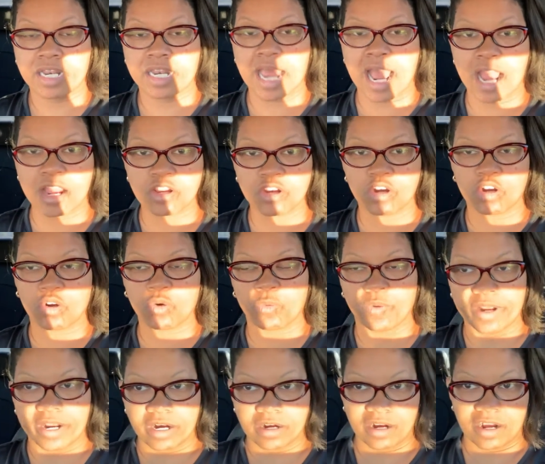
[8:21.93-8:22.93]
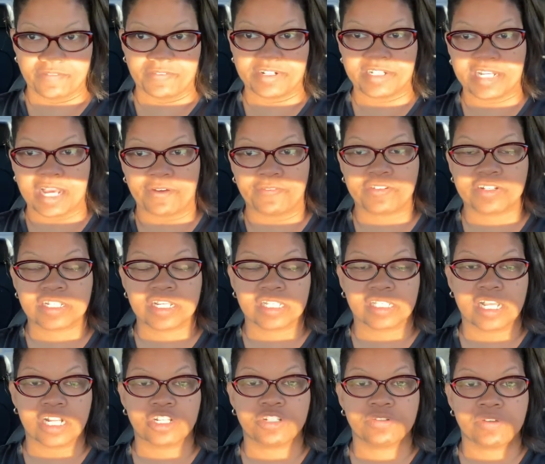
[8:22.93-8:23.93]
Now you're aware of a
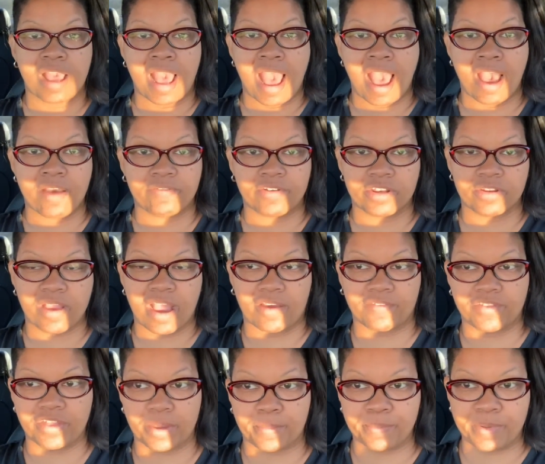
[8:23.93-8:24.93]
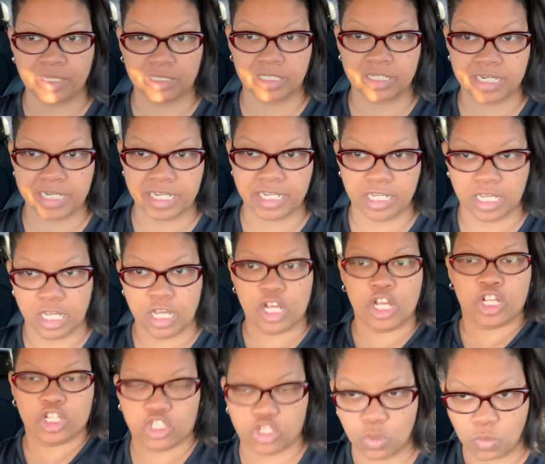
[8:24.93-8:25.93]
deficit that you have and you have the ability
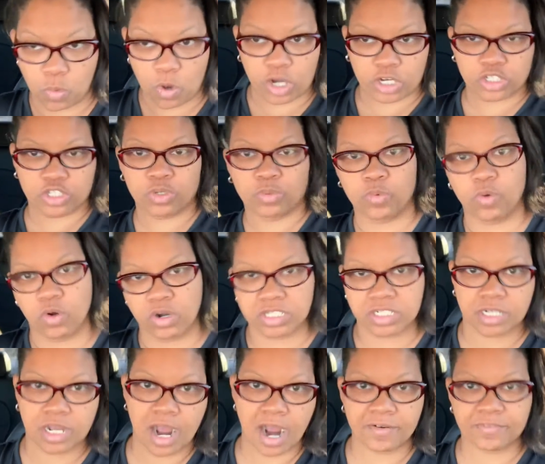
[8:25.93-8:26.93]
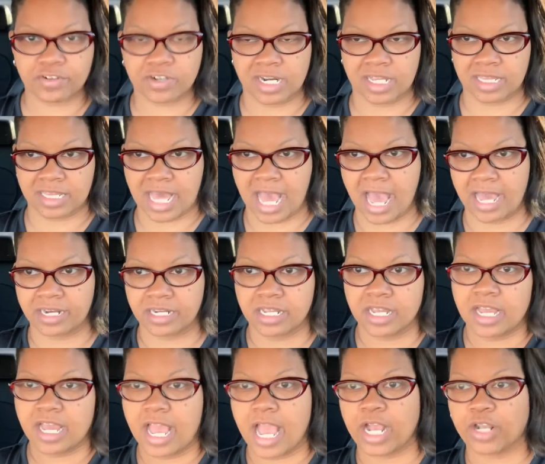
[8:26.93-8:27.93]
to work towards covering that
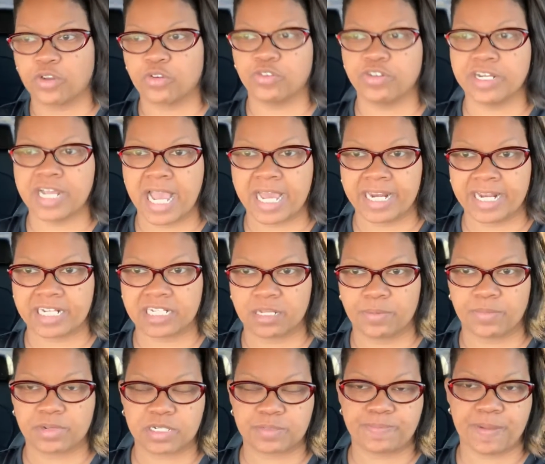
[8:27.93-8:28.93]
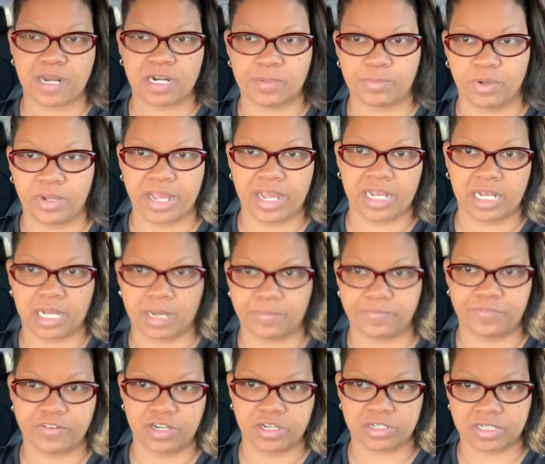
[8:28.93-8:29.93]
and creating some expendable
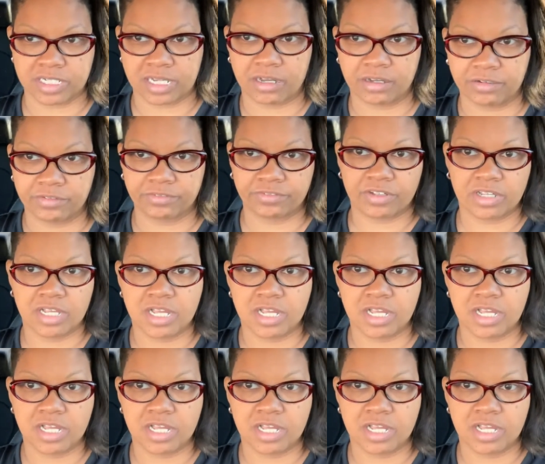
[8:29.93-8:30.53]
income for yourself.